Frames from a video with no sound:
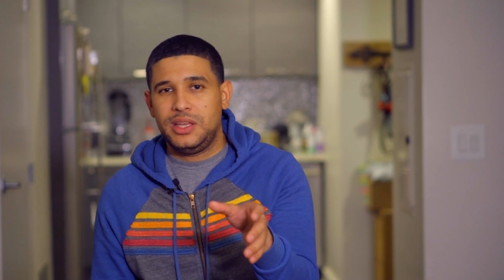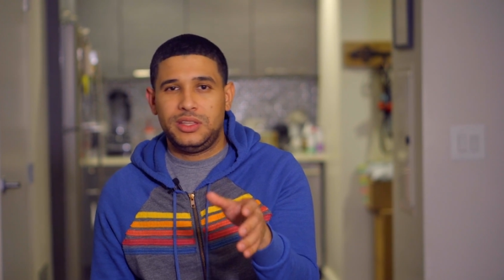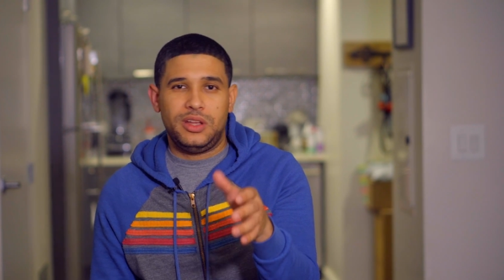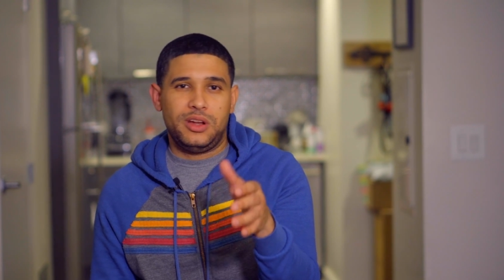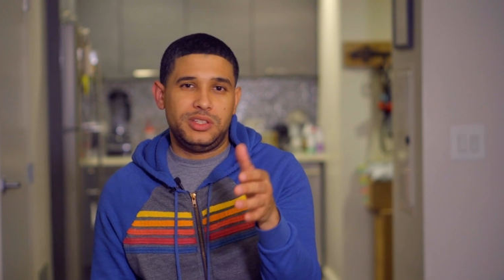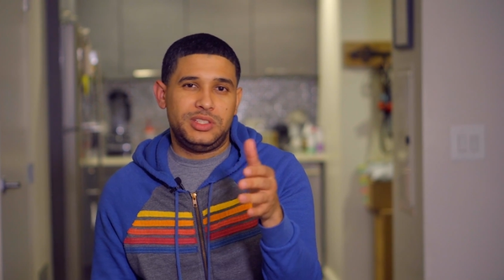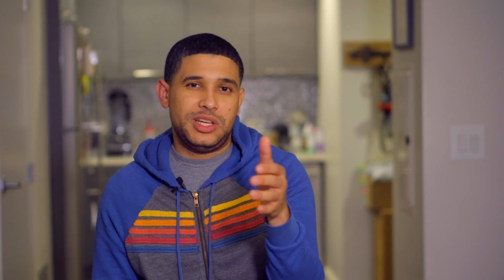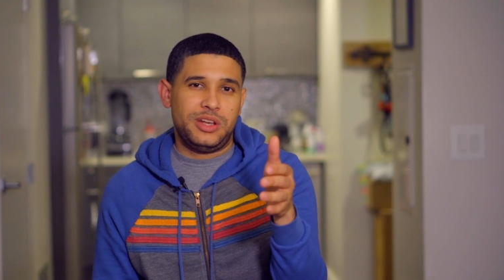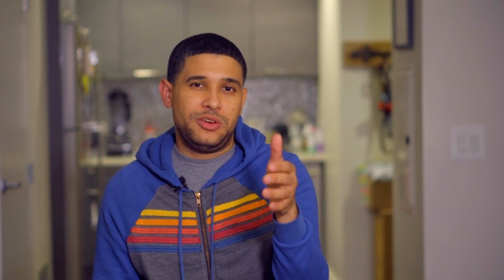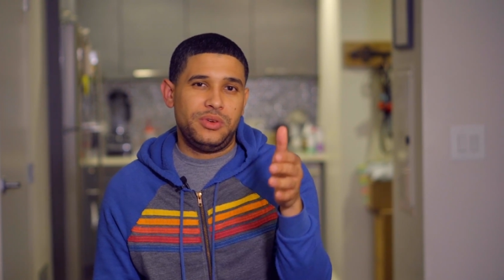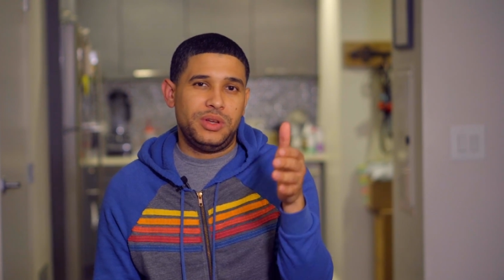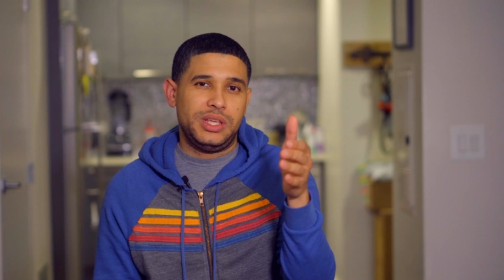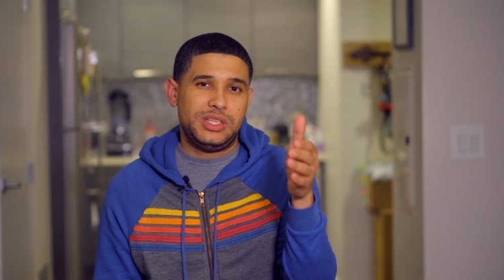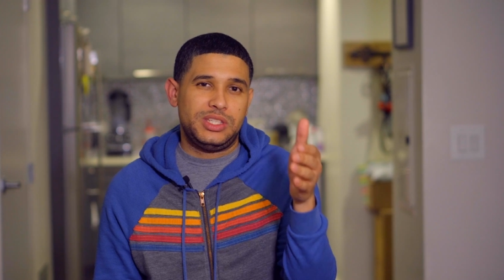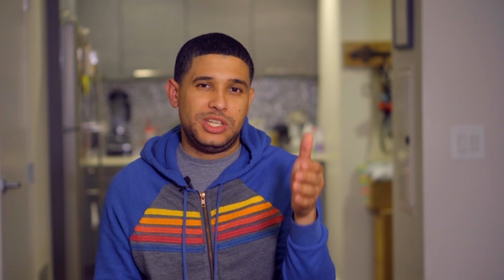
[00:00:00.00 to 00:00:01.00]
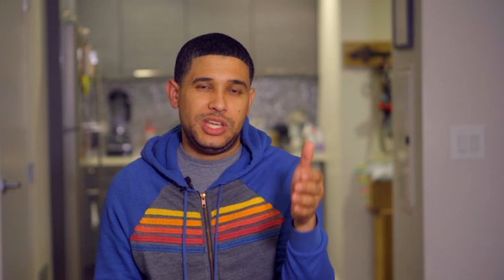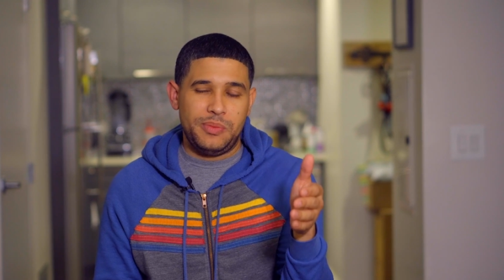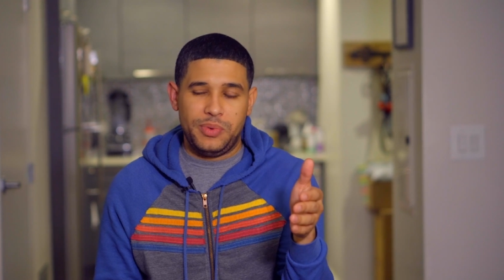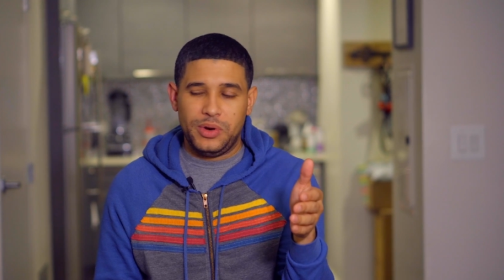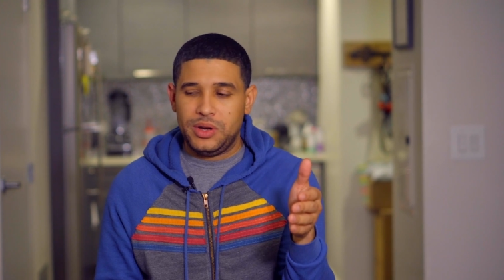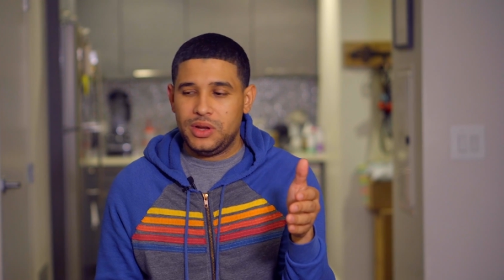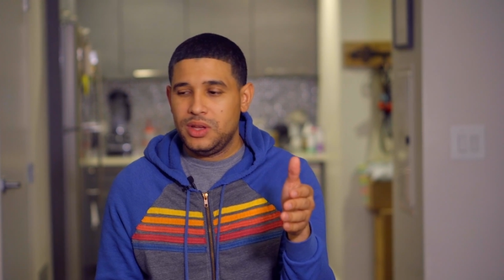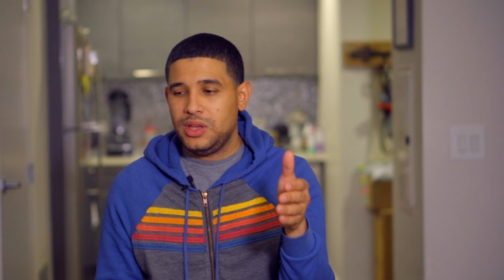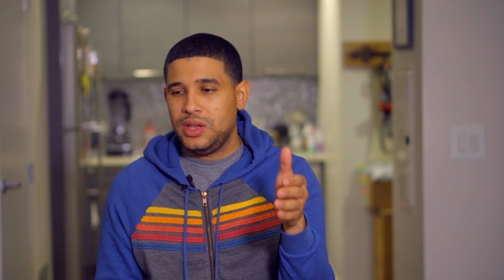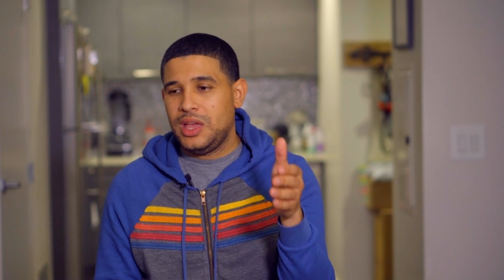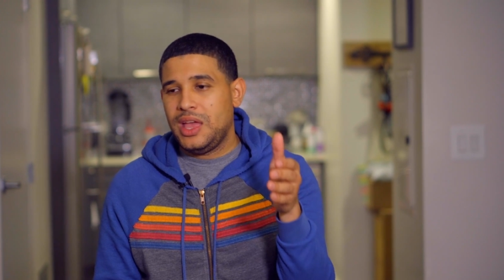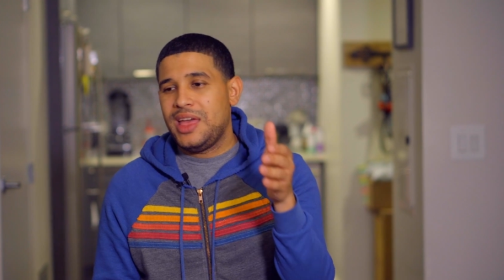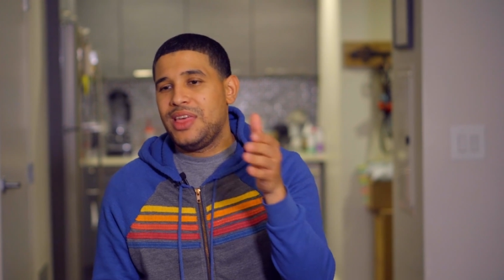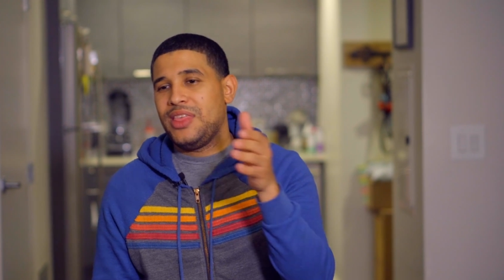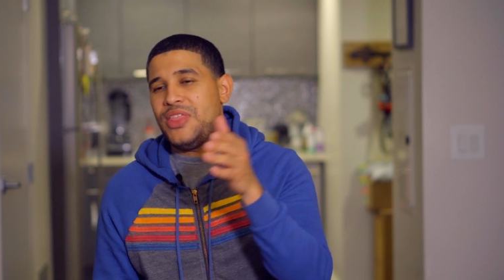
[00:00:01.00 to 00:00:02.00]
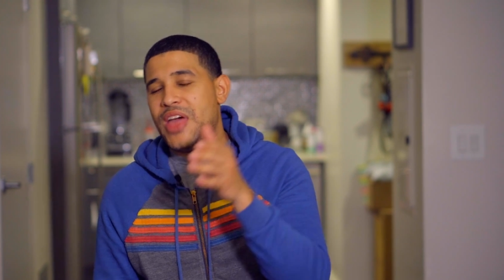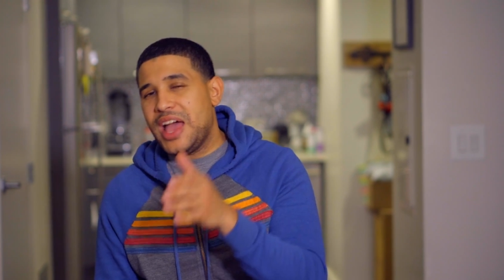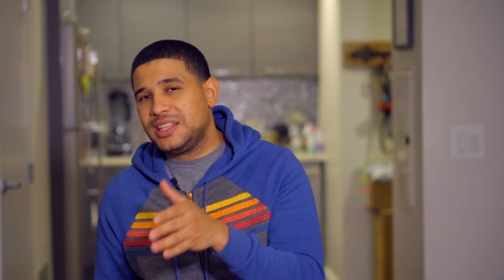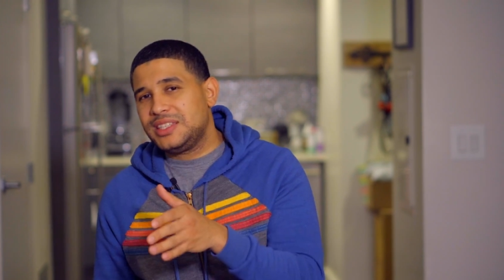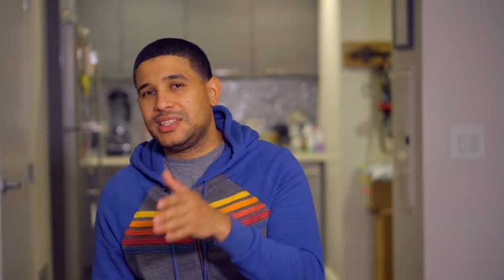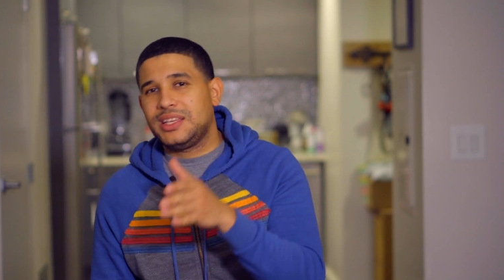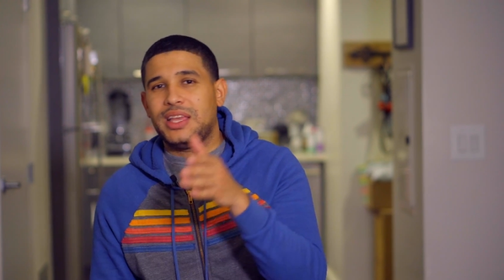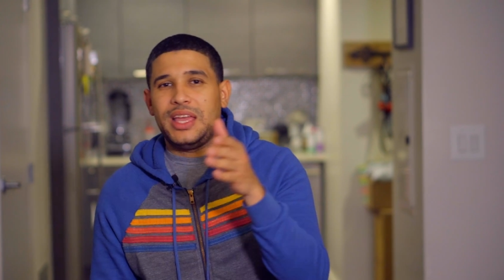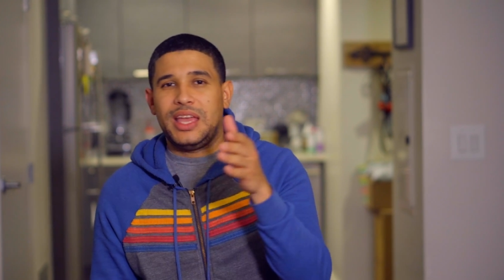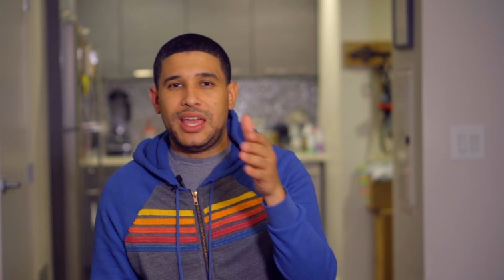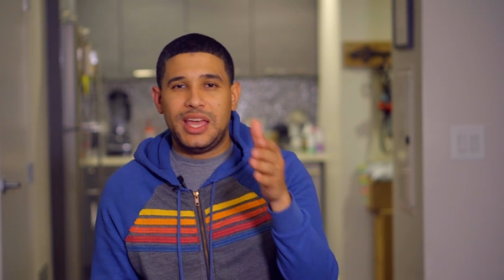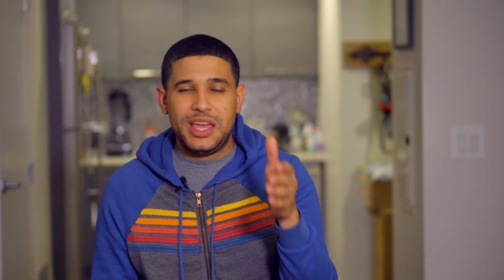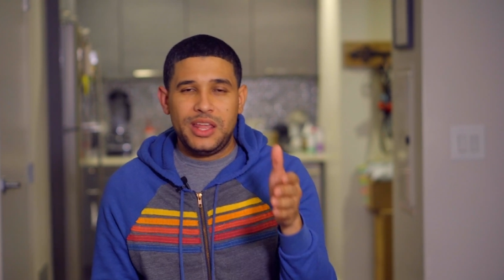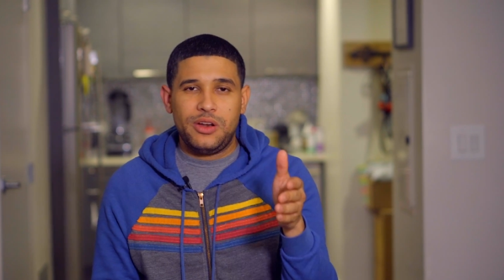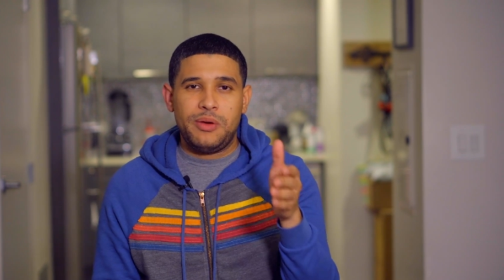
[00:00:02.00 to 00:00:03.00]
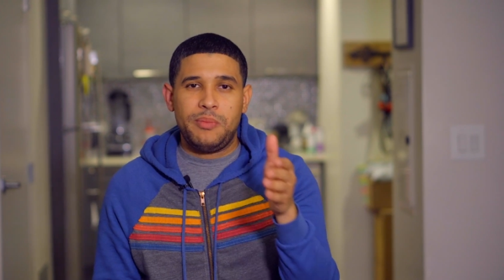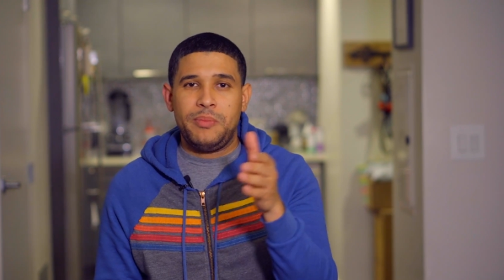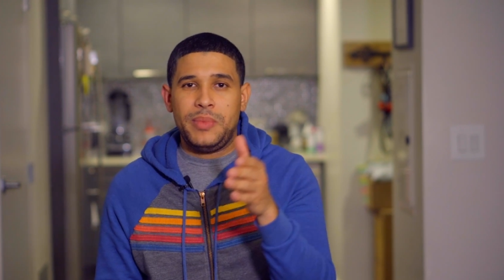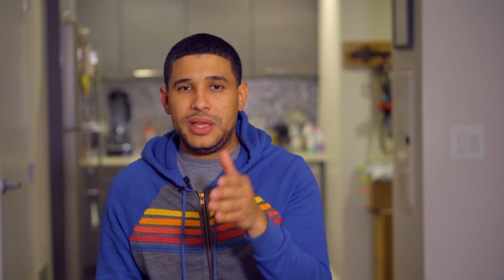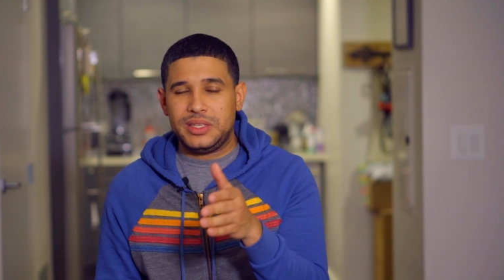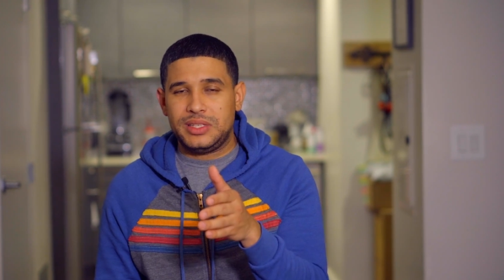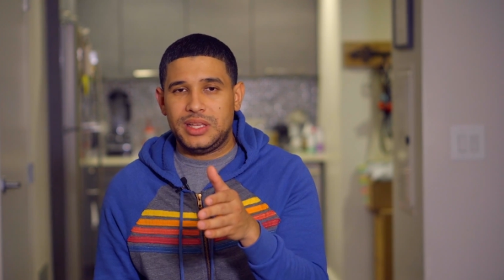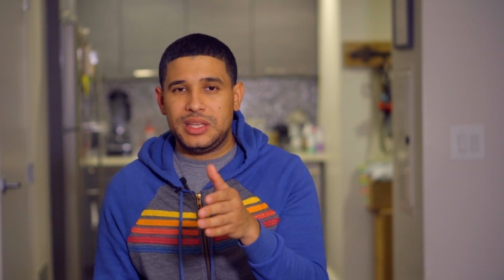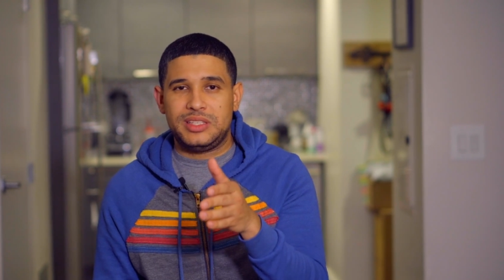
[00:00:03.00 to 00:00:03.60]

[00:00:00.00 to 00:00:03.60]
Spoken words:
they're generally cheaper. That's hit or miss.